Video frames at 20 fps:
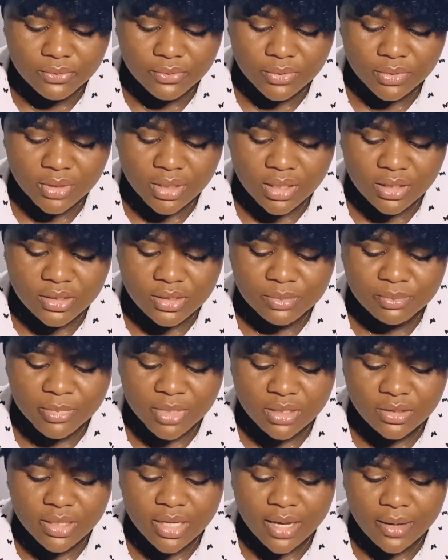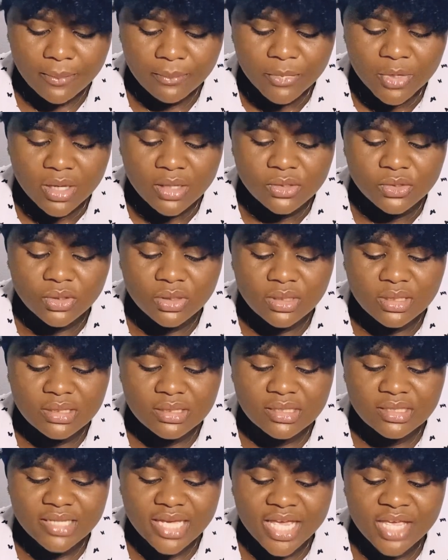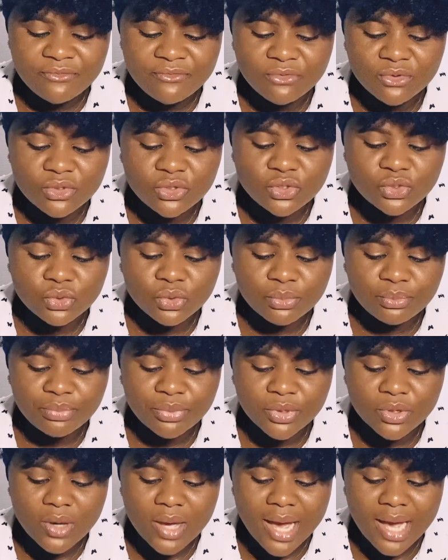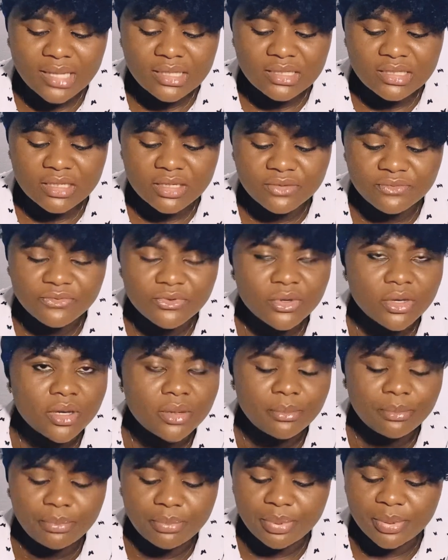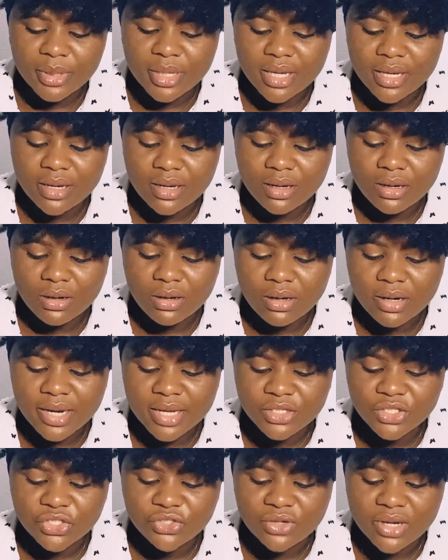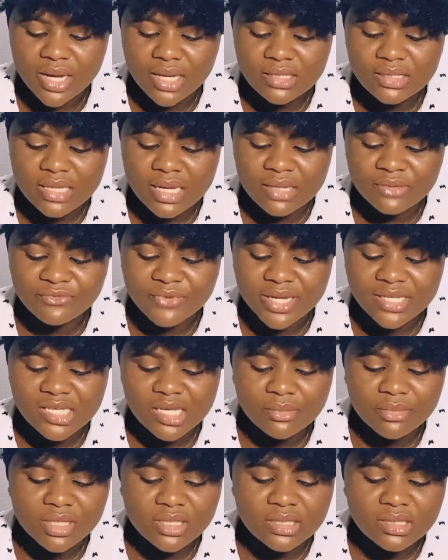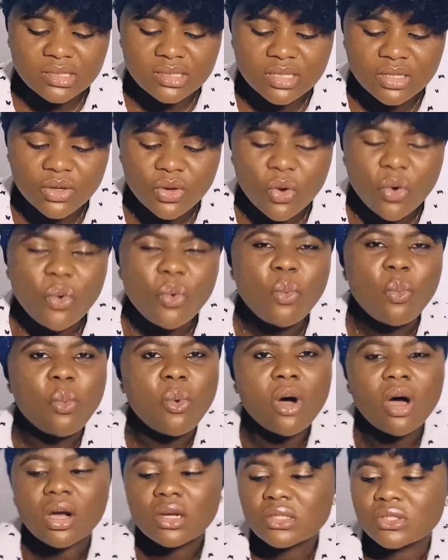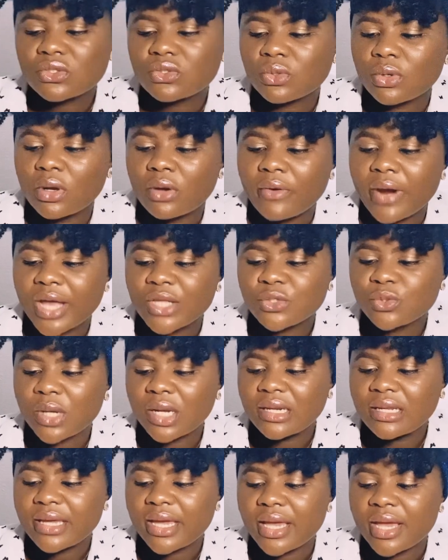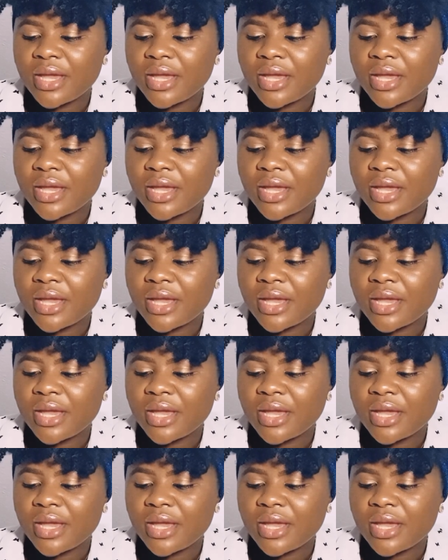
think it's made, yeah. So this is a Even Tone Pure Active, Pure Extract and Vitamin C. Works to gradually